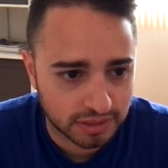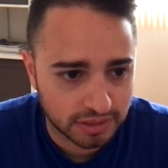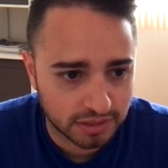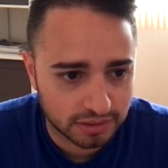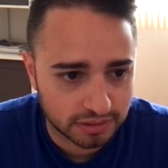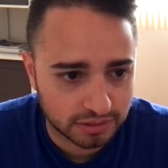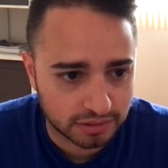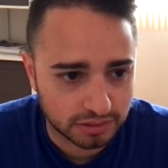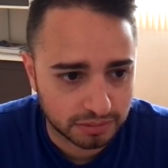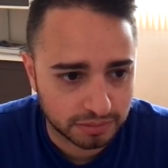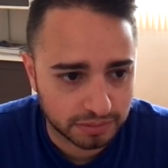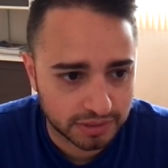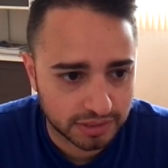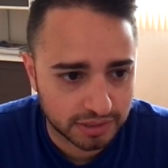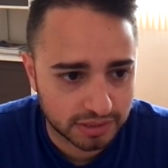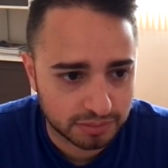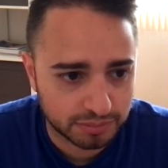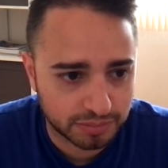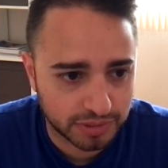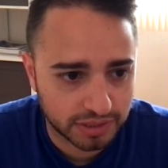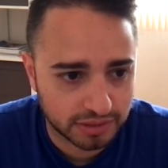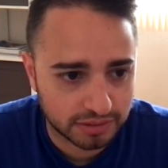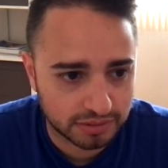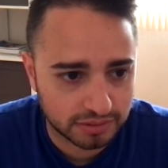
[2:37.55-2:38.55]
So the one that's
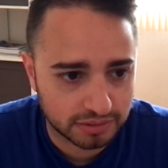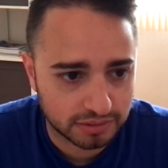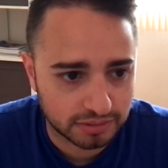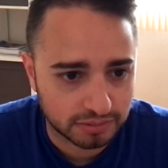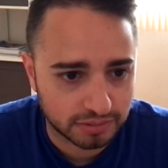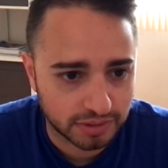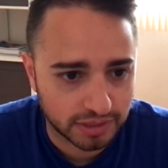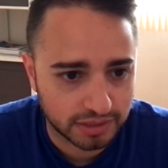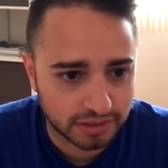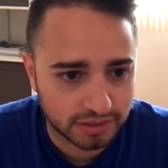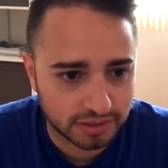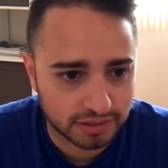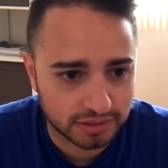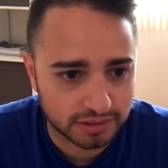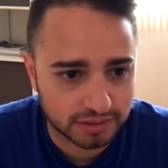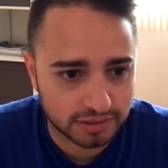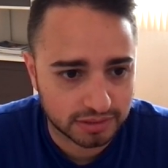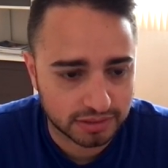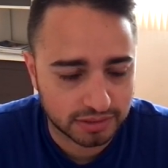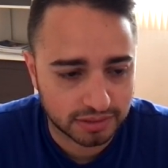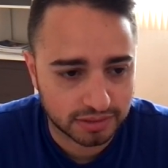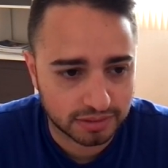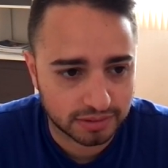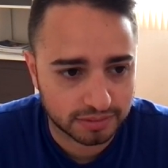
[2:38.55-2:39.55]
panned to the right is
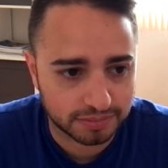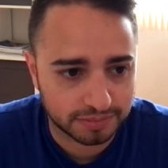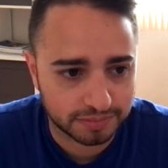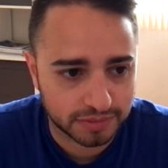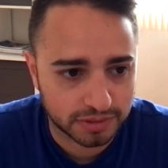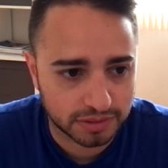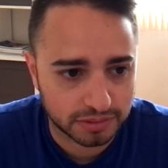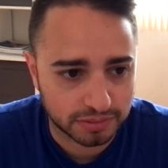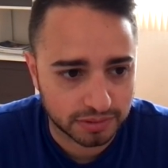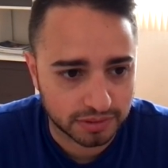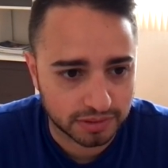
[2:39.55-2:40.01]
doing